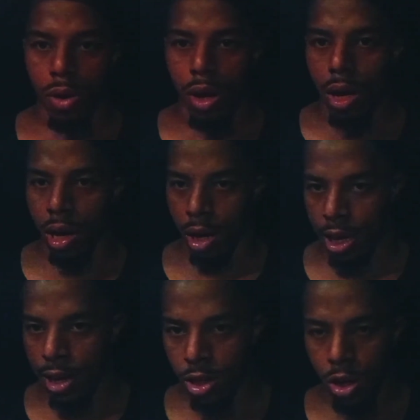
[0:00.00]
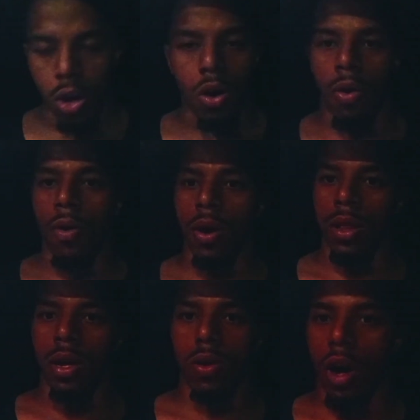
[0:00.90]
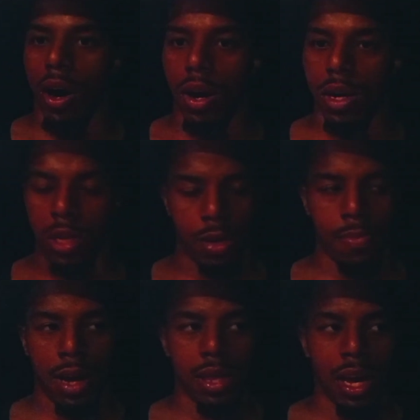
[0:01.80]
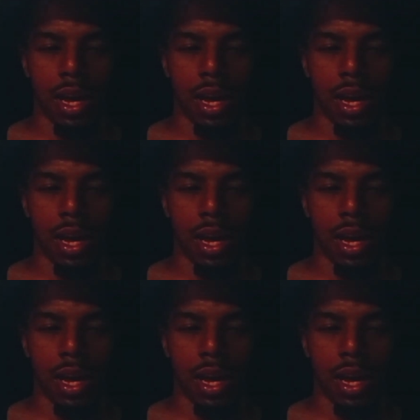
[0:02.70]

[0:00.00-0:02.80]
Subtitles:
niece or a little daughter or something like that,